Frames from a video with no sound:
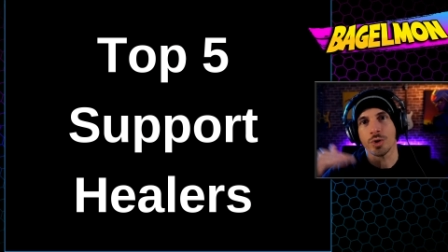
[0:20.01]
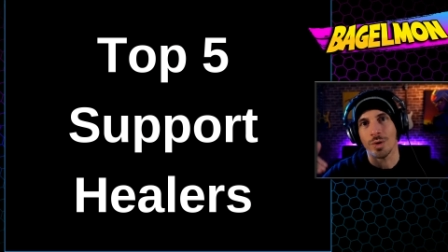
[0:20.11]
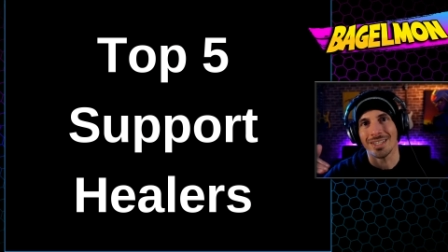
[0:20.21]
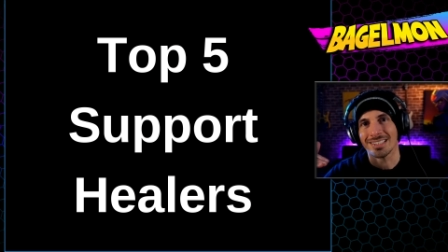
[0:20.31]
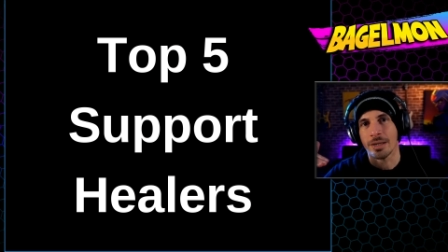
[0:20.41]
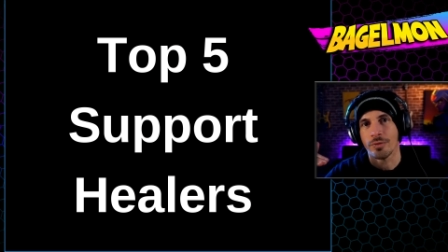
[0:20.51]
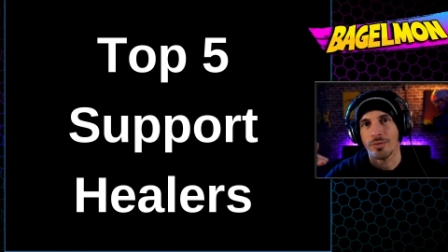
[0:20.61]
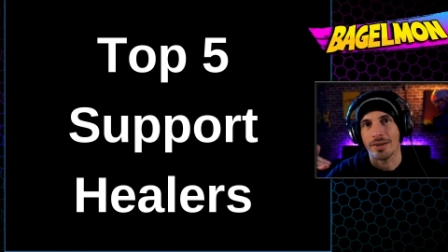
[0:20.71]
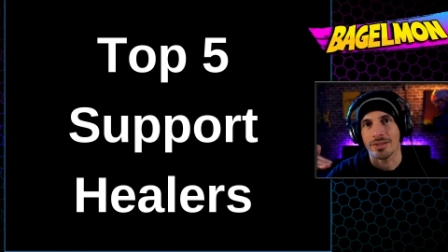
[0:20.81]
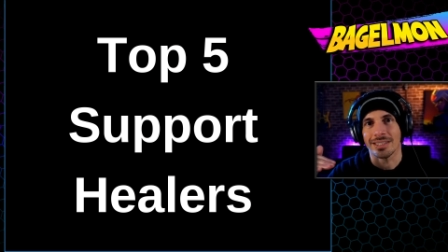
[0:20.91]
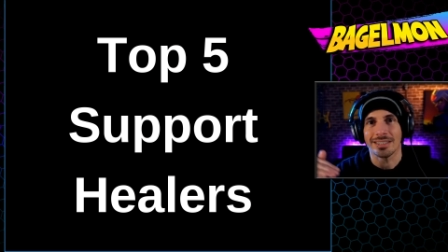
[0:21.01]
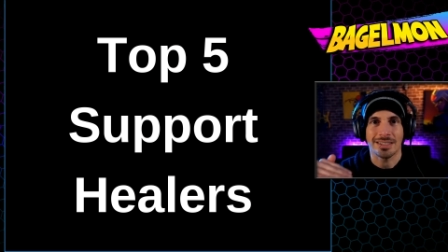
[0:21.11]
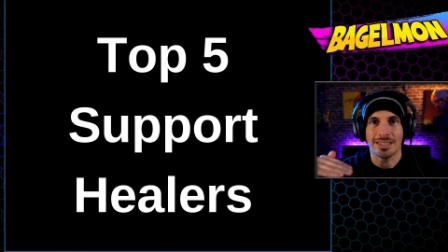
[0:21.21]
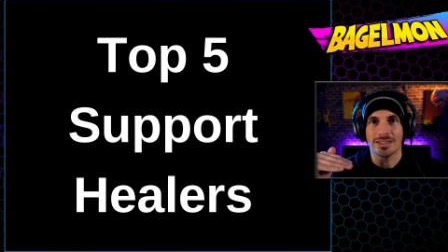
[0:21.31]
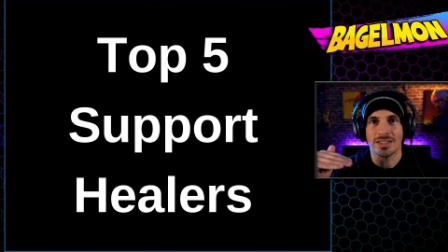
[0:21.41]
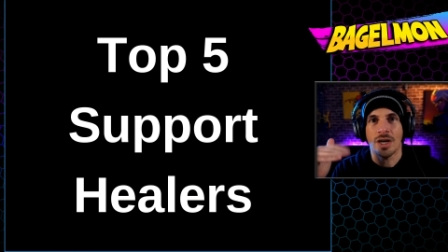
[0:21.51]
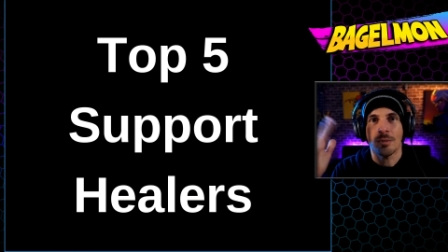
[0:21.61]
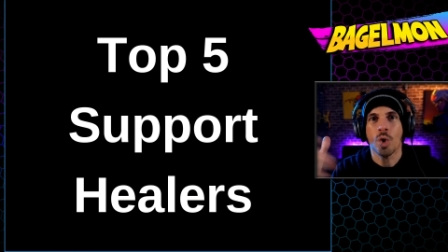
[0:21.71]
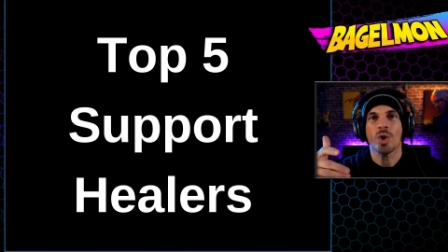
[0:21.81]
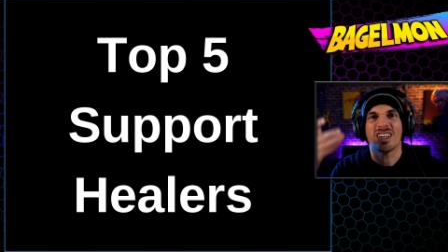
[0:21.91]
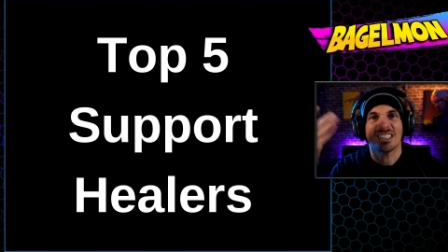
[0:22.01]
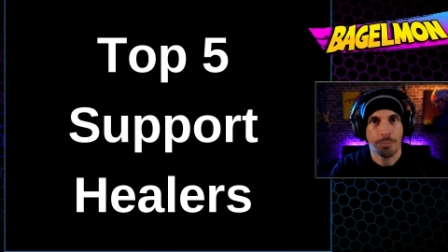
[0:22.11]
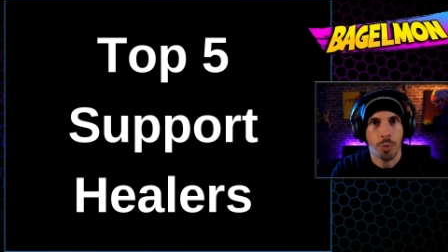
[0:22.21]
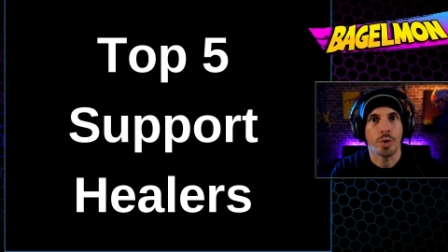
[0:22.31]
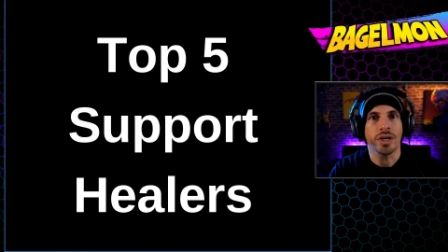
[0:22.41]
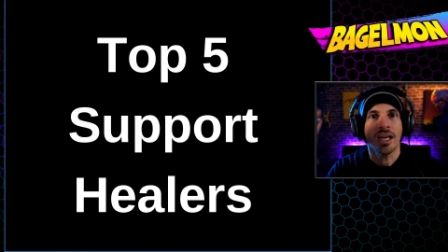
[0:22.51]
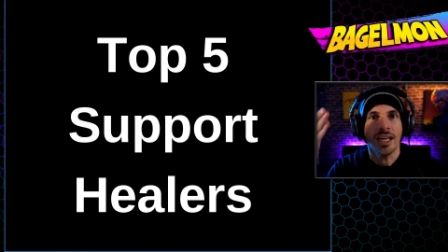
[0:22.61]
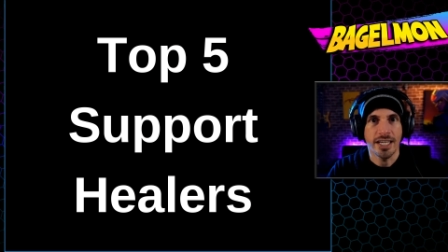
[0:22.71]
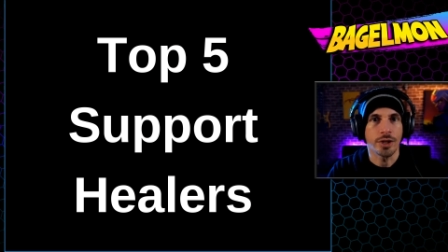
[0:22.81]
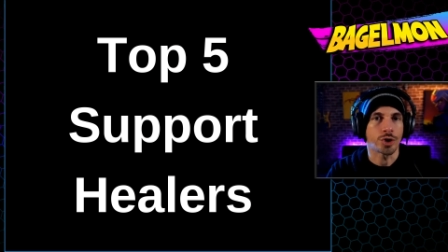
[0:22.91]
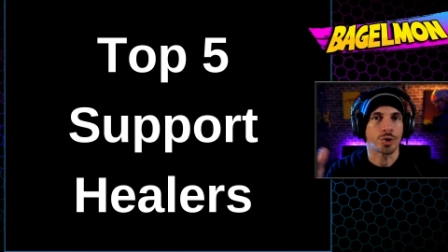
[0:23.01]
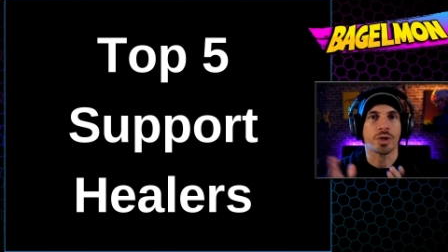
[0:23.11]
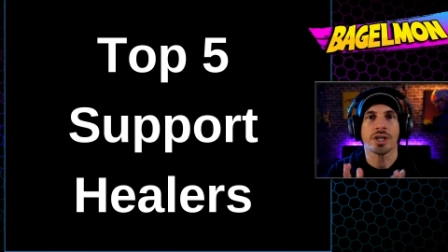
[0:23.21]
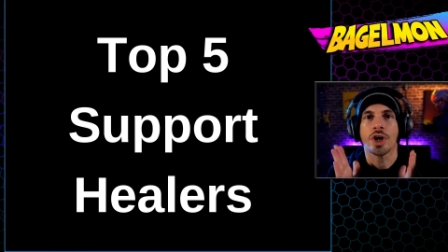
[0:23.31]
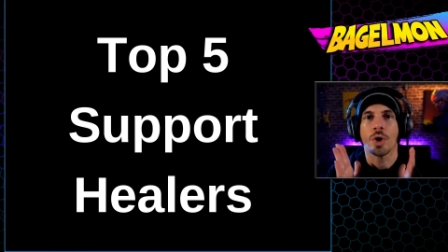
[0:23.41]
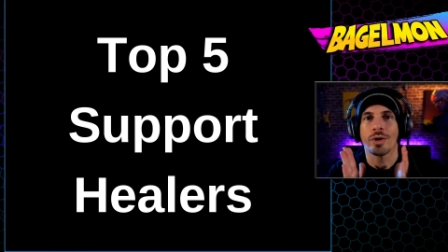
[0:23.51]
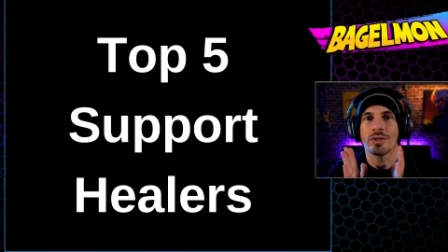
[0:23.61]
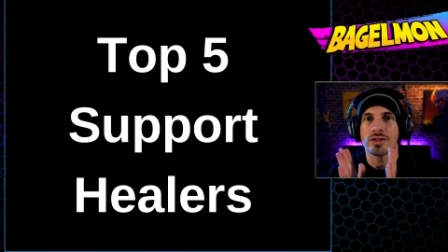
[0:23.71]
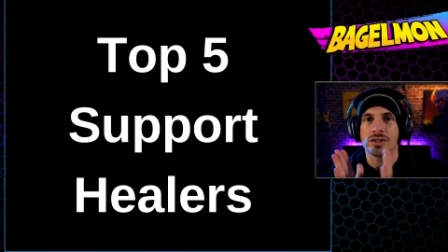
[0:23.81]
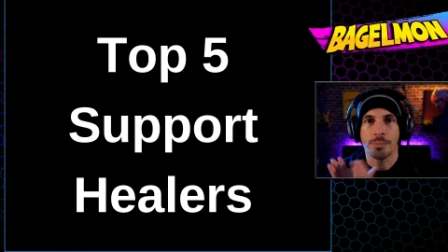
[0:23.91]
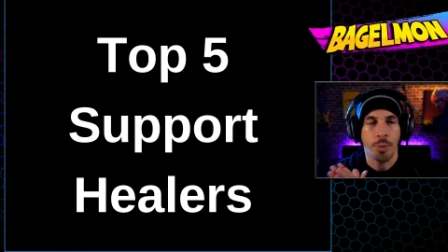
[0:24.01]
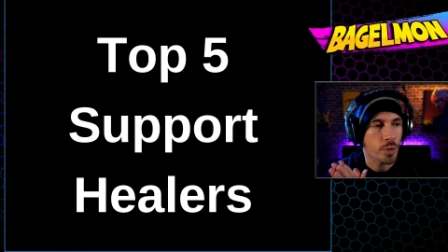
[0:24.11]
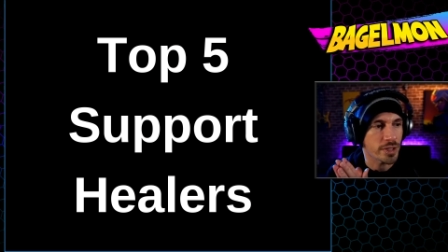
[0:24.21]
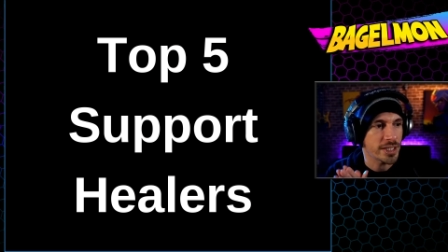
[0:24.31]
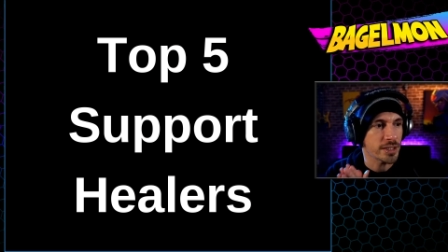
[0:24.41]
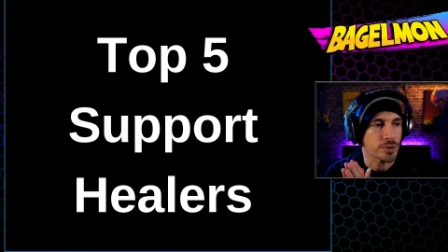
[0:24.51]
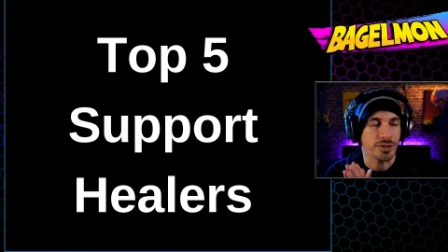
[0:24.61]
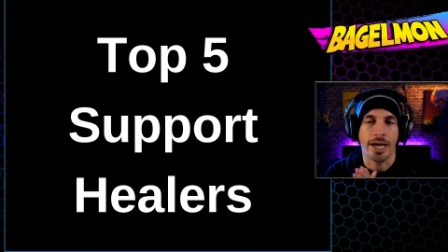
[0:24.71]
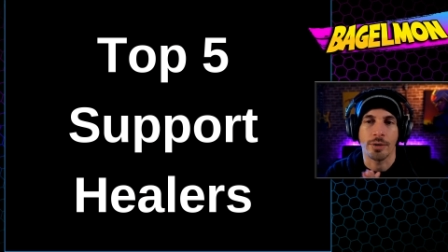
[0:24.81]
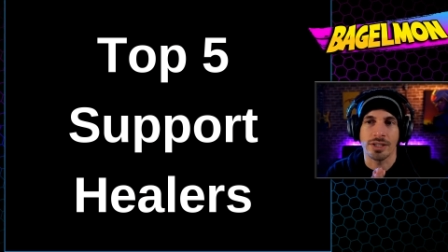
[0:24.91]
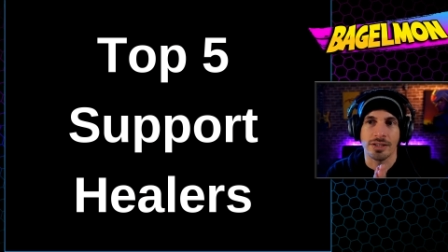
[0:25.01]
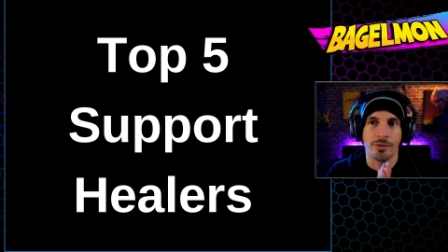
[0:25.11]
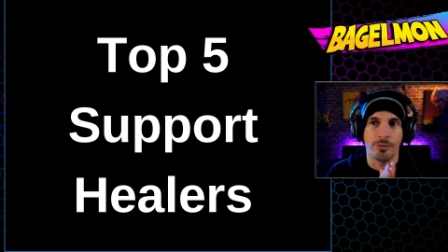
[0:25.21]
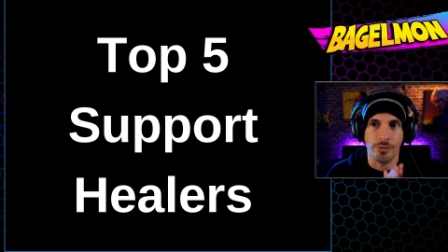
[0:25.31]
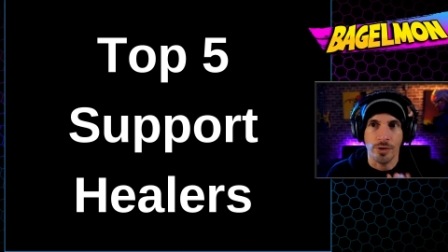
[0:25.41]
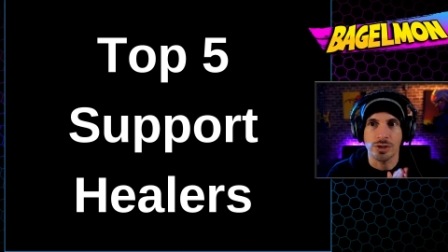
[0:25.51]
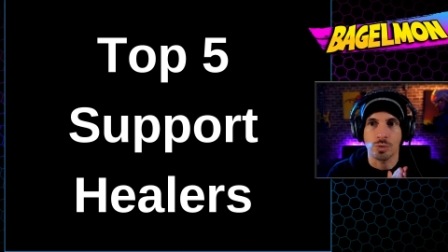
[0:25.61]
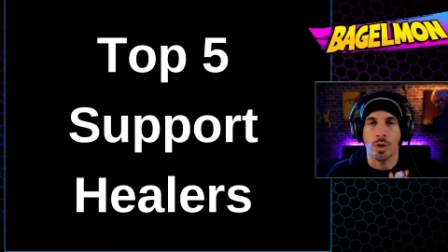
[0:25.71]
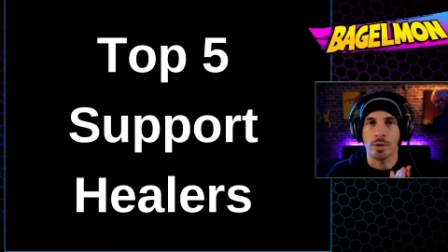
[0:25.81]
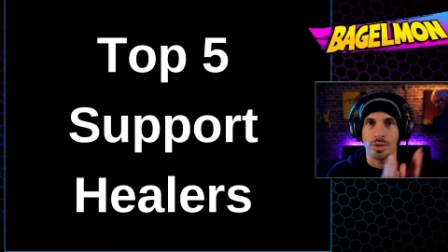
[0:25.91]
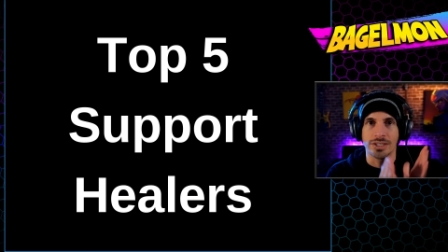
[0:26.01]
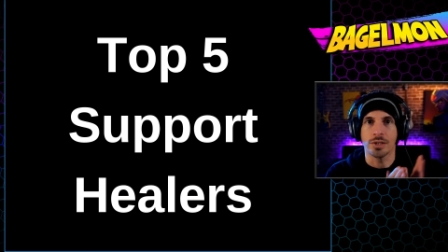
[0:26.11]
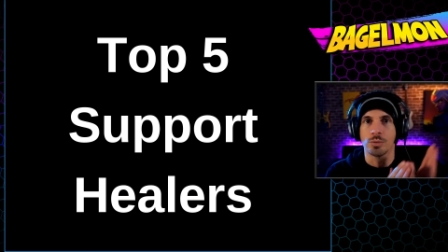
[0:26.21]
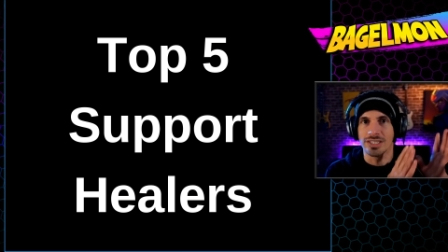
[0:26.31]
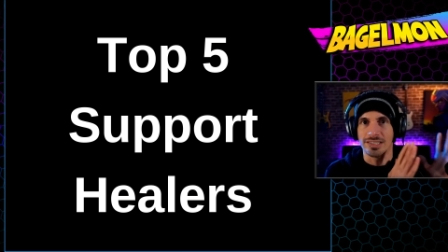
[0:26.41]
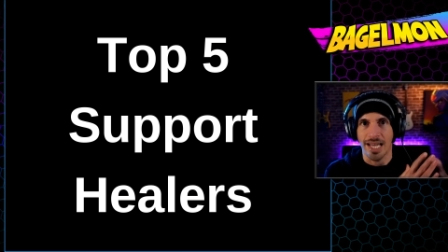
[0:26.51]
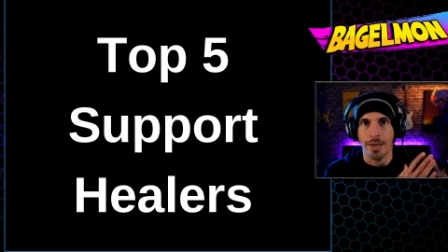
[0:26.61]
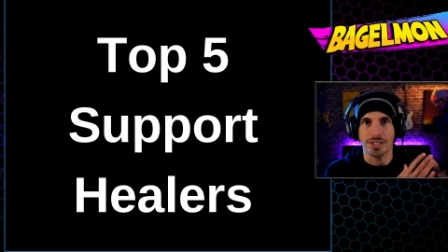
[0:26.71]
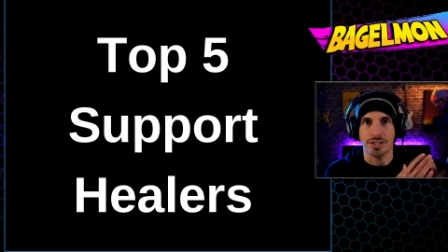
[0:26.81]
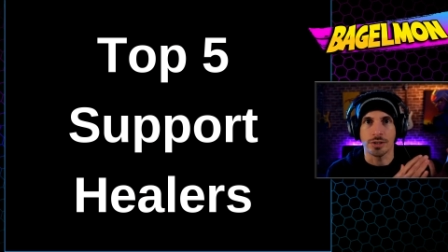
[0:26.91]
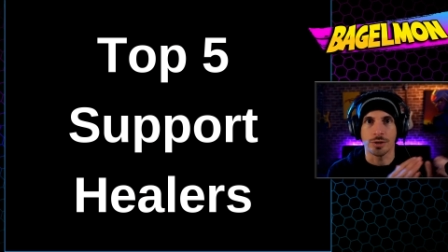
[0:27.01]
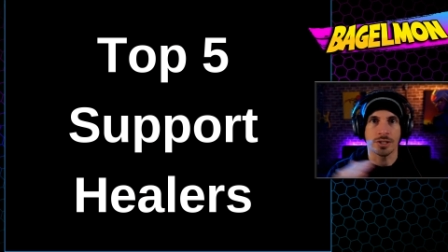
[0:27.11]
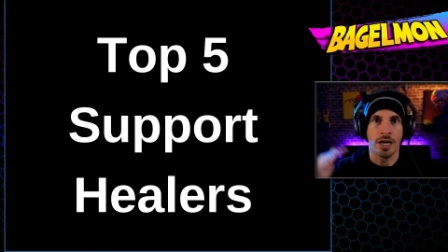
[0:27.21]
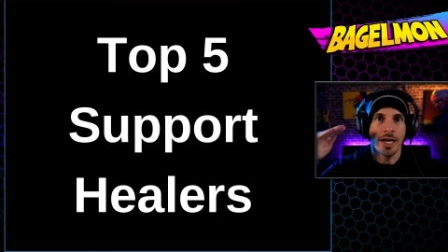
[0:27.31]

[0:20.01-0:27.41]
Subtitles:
The one that's number 5 on the list is more of a support healer. So we're going to go with support healers. Now, in the first one we did with the damage dealers,